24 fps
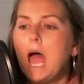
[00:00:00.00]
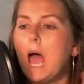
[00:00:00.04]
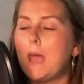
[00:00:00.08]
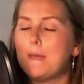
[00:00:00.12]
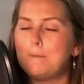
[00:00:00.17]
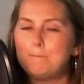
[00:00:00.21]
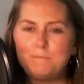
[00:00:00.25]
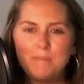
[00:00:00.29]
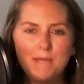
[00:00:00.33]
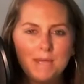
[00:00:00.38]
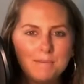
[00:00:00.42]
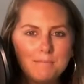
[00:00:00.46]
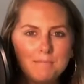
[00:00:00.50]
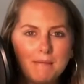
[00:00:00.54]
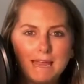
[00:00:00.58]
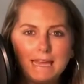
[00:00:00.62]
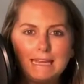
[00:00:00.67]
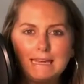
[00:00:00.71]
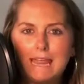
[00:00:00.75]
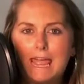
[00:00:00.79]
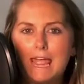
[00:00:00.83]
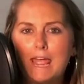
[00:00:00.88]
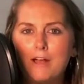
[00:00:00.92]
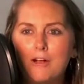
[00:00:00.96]
I bit
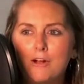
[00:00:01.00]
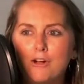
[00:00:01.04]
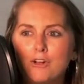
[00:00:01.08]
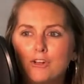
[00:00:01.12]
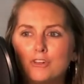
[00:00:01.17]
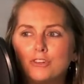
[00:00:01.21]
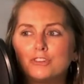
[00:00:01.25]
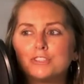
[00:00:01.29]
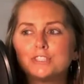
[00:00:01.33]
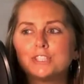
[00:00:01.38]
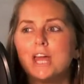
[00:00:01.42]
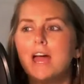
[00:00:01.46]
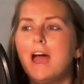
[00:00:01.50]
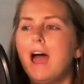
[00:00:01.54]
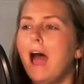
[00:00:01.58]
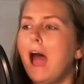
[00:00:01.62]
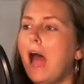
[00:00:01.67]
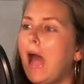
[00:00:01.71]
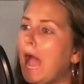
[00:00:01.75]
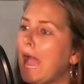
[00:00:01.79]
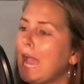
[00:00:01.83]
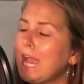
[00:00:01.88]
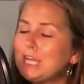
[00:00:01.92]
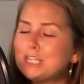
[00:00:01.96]
my nails.
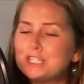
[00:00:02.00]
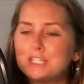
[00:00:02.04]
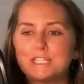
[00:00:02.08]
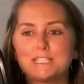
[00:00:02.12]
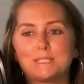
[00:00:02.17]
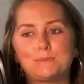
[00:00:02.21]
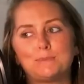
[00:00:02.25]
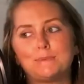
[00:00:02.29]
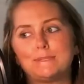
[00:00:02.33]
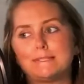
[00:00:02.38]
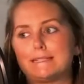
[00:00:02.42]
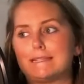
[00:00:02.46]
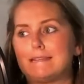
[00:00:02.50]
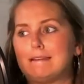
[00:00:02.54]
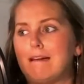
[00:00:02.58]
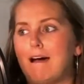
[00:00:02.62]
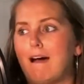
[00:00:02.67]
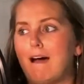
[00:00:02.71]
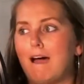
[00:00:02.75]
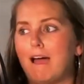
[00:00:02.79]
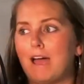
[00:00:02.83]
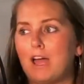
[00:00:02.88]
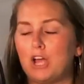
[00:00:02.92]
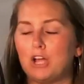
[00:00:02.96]
I just was
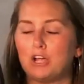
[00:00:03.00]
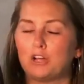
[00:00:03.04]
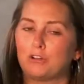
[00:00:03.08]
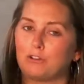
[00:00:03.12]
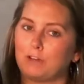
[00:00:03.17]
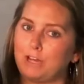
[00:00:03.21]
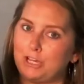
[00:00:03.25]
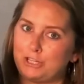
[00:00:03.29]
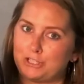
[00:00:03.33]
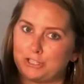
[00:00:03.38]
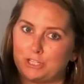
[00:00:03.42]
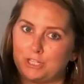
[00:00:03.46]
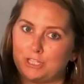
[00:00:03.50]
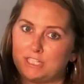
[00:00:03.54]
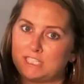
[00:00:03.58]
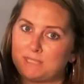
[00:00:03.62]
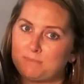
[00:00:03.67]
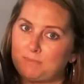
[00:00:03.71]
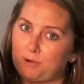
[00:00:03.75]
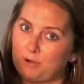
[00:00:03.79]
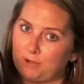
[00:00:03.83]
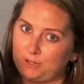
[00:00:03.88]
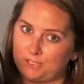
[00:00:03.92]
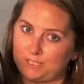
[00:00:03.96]
not a
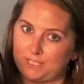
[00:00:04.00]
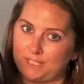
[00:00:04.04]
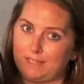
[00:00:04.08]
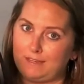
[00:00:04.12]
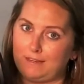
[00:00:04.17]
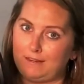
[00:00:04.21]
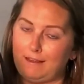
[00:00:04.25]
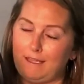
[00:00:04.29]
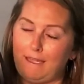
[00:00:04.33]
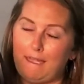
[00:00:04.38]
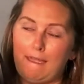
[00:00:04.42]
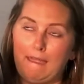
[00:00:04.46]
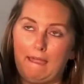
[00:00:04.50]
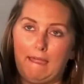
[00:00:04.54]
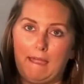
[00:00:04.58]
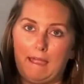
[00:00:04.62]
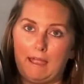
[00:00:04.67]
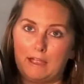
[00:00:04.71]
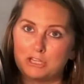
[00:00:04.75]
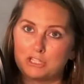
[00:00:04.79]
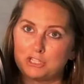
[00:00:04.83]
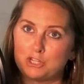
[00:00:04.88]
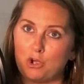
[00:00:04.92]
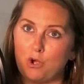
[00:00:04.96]
gracious person
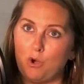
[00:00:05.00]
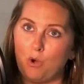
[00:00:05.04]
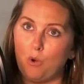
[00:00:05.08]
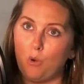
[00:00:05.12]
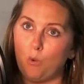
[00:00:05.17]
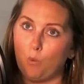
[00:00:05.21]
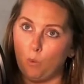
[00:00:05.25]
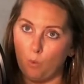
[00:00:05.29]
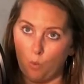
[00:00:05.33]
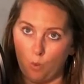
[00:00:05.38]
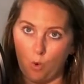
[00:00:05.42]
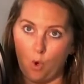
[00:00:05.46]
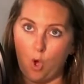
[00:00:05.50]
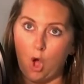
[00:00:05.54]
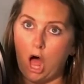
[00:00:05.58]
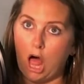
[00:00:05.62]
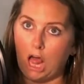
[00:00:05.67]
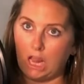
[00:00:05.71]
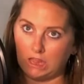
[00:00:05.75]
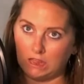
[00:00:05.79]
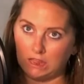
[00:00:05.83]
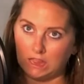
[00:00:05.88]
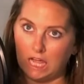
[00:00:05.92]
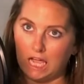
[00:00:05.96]
at
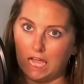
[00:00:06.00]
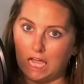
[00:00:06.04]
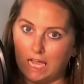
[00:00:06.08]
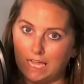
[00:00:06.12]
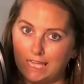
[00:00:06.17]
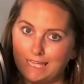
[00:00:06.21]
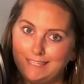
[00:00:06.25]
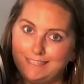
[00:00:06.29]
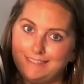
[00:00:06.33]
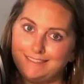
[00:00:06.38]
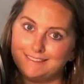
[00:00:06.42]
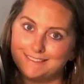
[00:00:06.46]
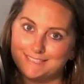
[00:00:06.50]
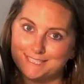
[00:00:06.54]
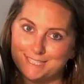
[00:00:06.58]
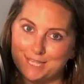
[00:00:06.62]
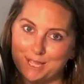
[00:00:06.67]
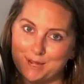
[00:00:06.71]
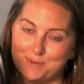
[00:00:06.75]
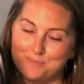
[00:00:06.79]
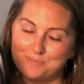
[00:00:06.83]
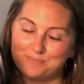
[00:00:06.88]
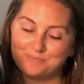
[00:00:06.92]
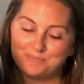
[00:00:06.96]
all.
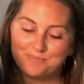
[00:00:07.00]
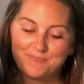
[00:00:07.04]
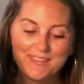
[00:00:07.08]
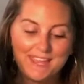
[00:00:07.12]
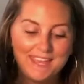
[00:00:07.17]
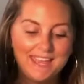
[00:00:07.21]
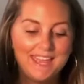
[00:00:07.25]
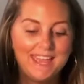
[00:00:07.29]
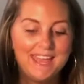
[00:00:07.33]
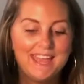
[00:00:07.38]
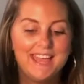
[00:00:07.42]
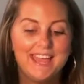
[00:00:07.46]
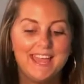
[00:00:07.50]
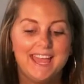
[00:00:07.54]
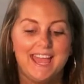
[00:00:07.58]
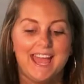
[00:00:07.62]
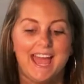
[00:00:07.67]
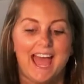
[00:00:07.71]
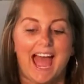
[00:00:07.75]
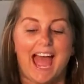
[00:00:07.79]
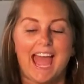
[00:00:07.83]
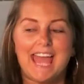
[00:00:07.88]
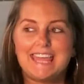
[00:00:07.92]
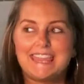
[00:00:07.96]
So
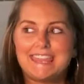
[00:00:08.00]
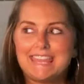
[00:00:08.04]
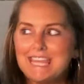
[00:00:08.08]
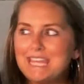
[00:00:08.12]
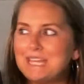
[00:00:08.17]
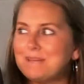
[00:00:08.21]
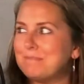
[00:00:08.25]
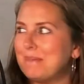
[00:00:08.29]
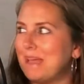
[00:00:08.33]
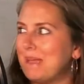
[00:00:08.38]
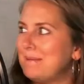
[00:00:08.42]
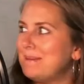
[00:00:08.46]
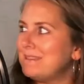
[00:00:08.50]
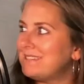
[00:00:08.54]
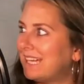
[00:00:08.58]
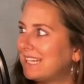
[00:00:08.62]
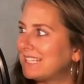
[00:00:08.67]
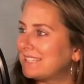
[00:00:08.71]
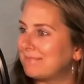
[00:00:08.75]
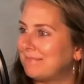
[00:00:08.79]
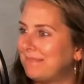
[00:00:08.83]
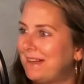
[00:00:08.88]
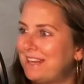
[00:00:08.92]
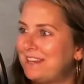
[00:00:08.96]
I think maybe
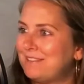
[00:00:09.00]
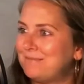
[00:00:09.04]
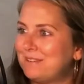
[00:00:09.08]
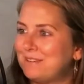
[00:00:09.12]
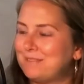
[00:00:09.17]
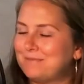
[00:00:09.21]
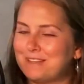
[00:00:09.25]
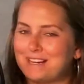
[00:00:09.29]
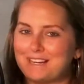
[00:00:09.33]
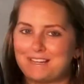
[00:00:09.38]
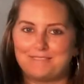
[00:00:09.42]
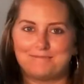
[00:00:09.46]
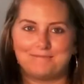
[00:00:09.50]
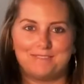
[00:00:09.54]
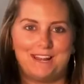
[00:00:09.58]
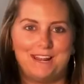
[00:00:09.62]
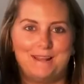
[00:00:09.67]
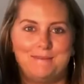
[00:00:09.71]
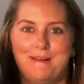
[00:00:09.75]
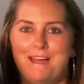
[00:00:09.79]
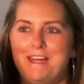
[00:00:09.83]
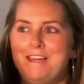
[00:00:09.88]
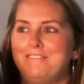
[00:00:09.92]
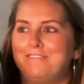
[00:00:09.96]
that's might have been one of
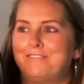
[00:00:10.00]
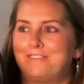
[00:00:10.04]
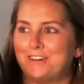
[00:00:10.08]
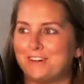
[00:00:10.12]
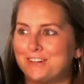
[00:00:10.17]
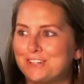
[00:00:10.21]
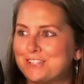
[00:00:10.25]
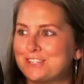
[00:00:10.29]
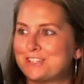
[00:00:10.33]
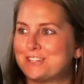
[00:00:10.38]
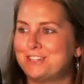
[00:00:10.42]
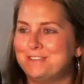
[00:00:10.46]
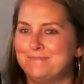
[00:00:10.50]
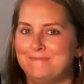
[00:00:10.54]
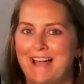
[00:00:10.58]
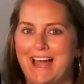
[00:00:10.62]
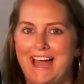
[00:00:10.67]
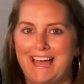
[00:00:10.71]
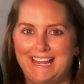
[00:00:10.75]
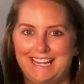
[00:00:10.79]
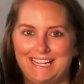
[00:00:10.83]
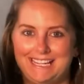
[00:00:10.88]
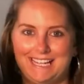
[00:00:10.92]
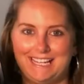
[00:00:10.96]
my first
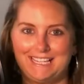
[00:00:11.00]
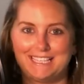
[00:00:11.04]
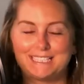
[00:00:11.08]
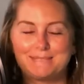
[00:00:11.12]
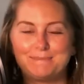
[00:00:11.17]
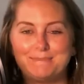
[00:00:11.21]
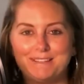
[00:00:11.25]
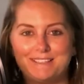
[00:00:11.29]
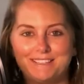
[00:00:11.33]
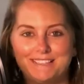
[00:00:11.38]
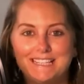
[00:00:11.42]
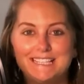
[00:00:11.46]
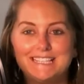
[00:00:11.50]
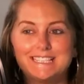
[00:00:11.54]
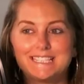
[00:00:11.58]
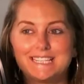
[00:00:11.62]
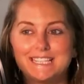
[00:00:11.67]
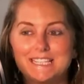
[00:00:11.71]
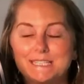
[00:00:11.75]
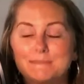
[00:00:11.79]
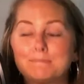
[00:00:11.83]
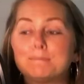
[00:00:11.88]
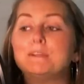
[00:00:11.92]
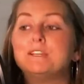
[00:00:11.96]
traumatic
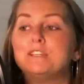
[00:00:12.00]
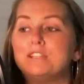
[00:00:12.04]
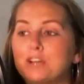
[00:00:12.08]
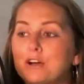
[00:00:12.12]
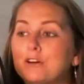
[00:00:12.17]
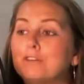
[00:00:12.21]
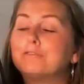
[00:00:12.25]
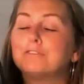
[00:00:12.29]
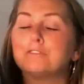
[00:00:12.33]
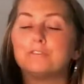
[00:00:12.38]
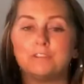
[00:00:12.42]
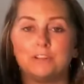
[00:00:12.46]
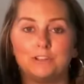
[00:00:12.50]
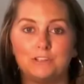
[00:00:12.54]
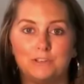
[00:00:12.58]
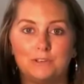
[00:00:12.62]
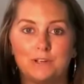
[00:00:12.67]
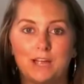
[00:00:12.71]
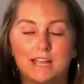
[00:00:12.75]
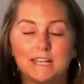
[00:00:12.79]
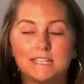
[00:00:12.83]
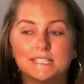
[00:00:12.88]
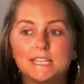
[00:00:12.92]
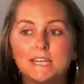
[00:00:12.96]
experiences. But no, for real, you
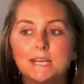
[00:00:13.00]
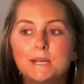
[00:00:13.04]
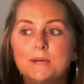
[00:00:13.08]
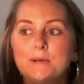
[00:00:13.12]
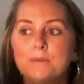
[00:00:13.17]
guys.